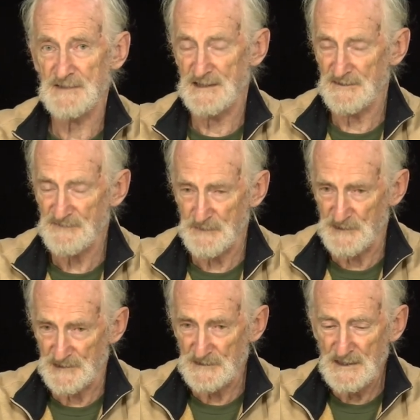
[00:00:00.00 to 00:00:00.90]
and
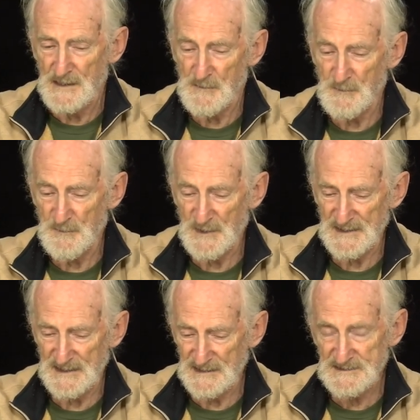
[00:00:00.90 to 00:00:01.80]
everywhere, but
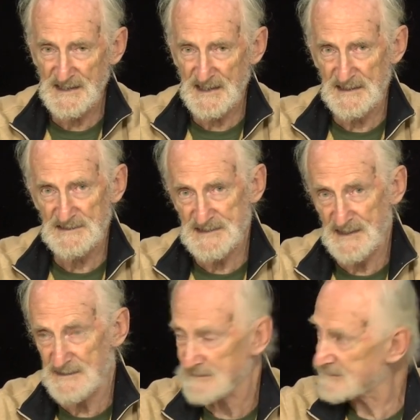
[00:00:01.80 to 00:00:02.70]
he has to hang his hat on